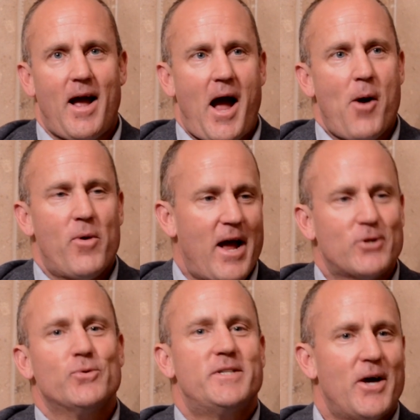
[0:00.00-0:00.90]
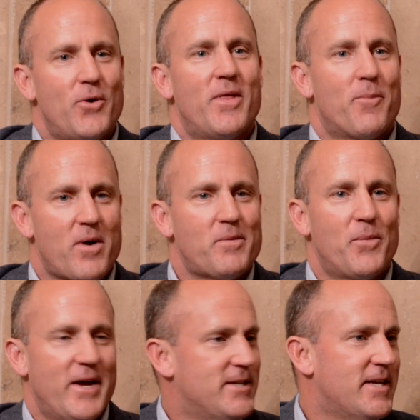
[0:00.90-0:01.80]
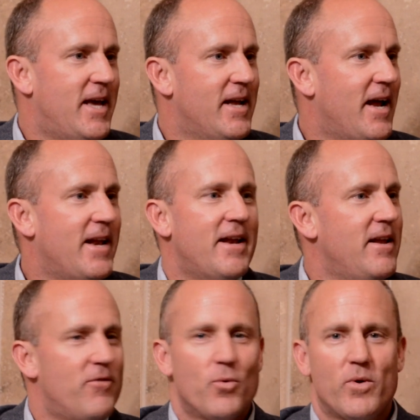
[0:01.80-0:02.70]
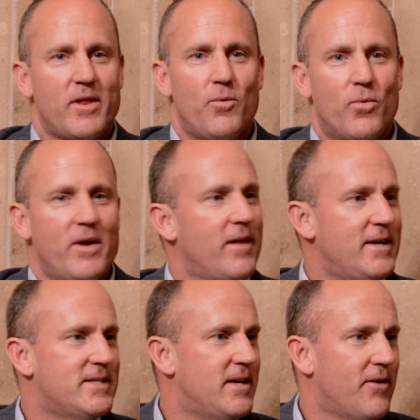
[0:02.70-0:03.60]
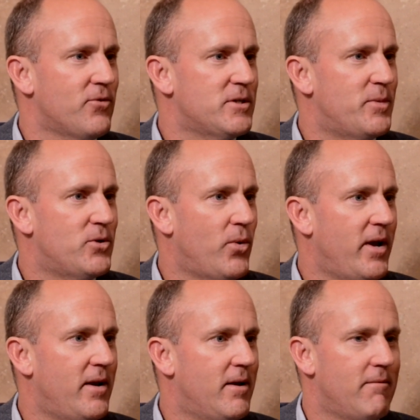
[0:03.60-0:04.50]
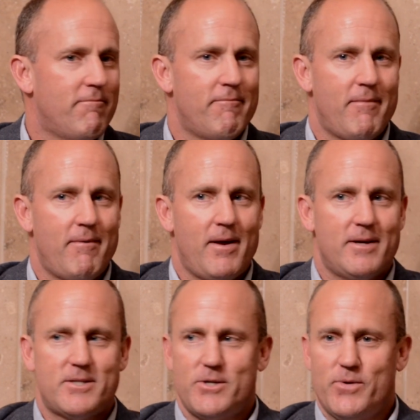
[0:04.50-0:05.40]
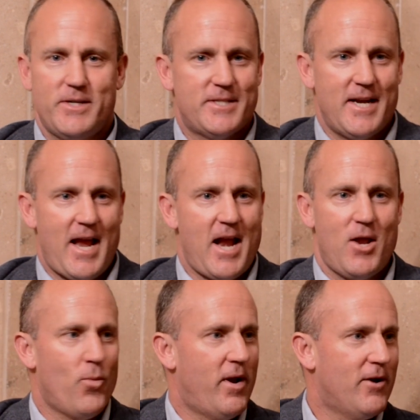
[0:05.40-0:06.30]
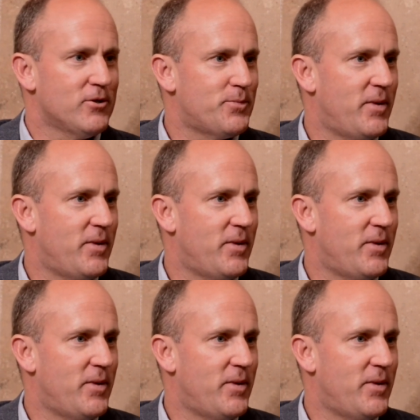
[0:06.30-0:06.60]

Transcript: I would actually tell you that probably as a kid, I didn't even really realize the difference between Assyrians and anyone else